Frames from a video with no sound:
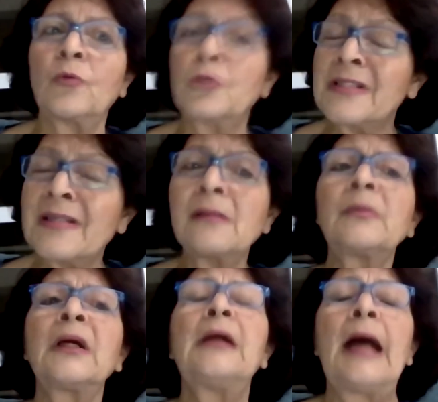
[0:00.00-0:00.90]
autism,
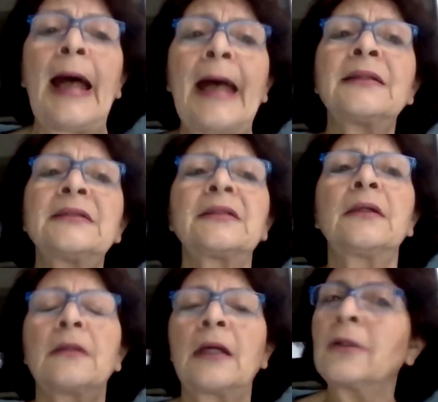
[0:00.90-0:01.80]
and
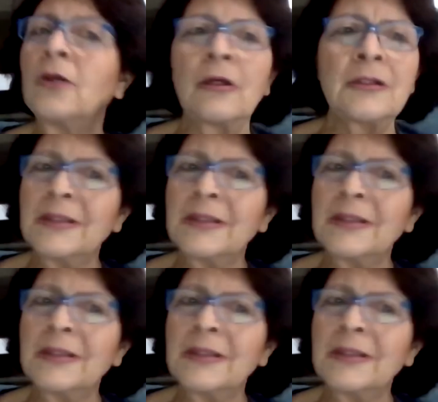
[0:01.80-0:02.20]
not